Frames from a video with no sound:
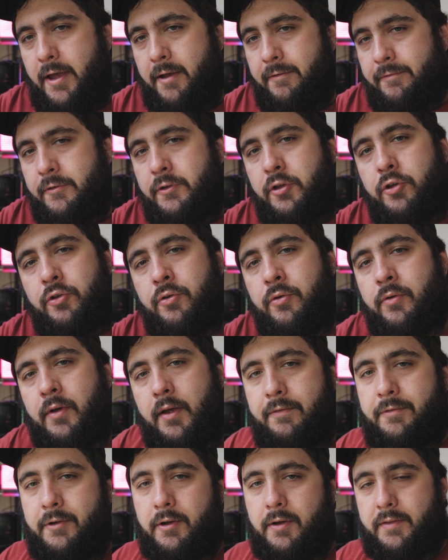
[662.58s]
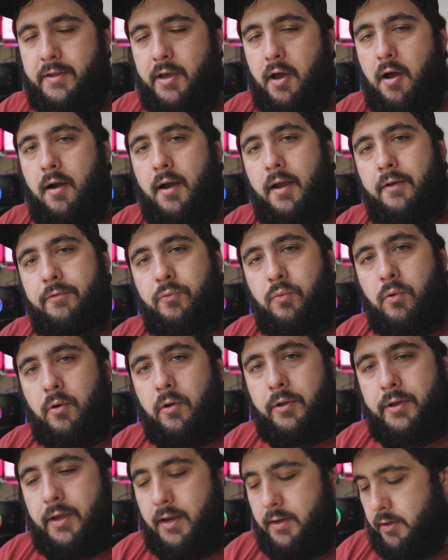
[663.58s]
f2 if you're in the RF
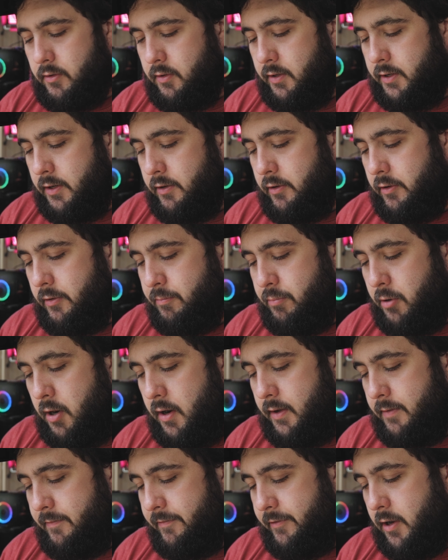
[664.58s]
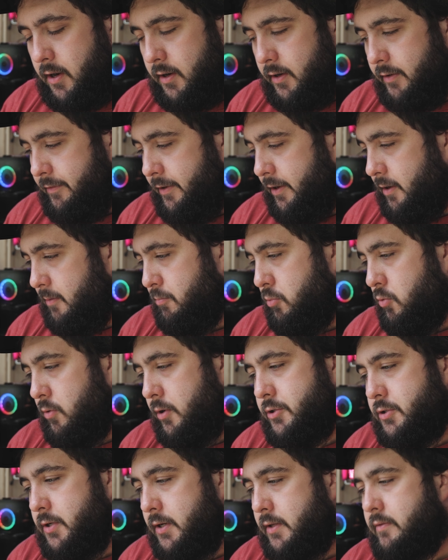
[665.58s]
world and you're looking to do product photography or
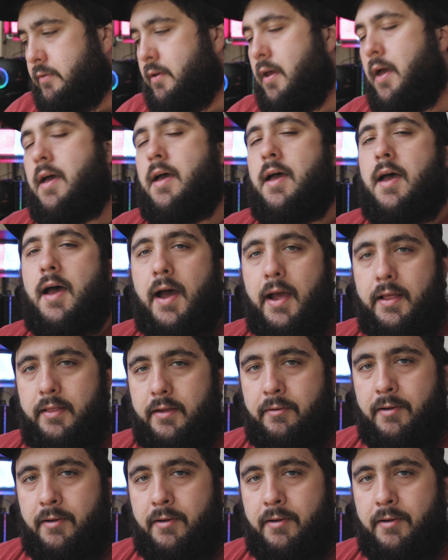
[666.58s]
portraits. Highly